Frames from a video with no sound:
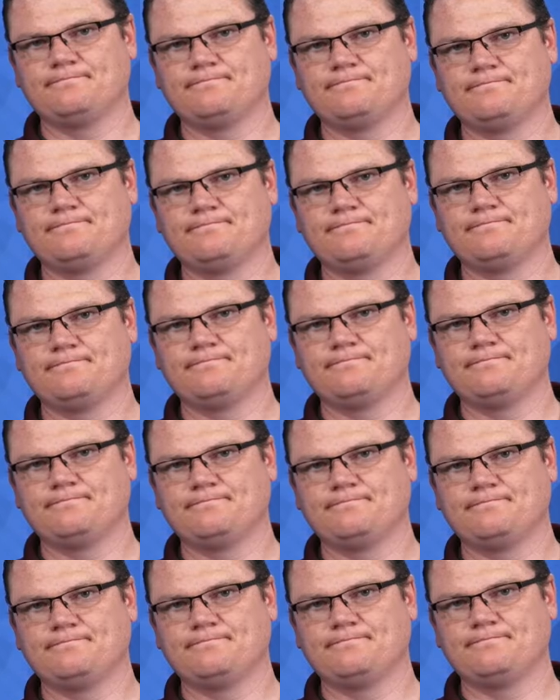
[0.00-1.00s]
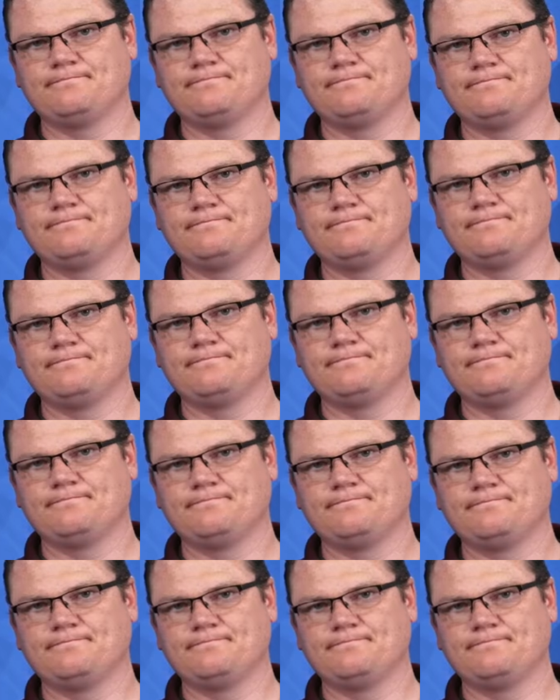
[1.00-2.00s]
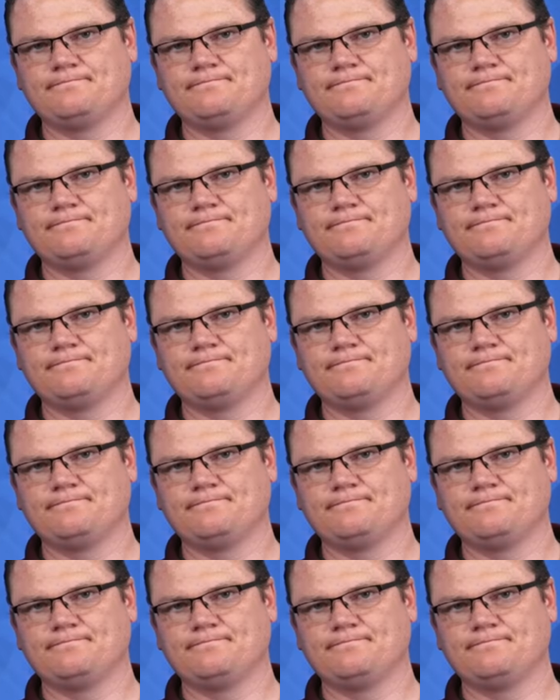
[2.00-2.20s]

(not speaking)